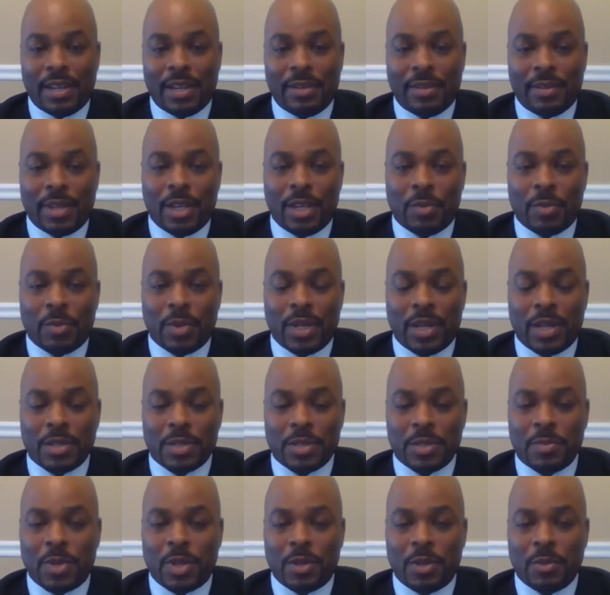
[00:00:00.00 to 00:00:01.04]
now and helping
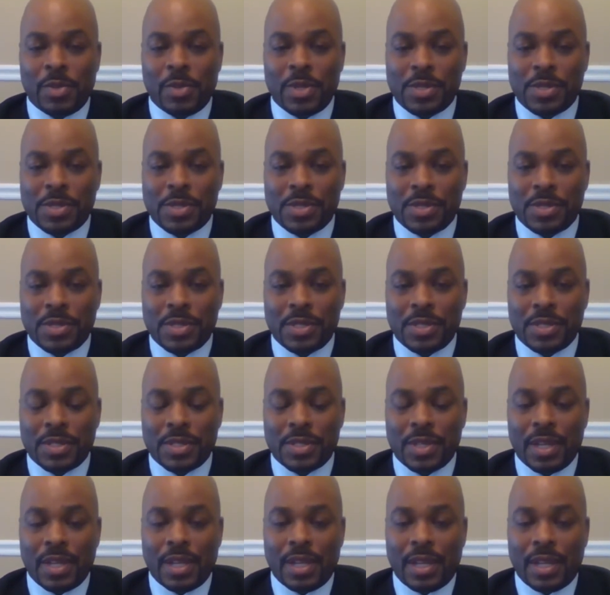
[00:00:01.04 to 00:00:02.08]
out small
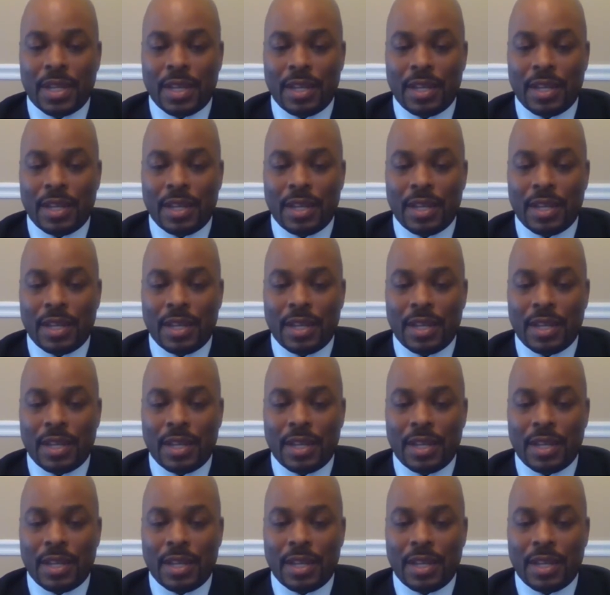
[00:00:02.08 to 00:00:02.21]
businesses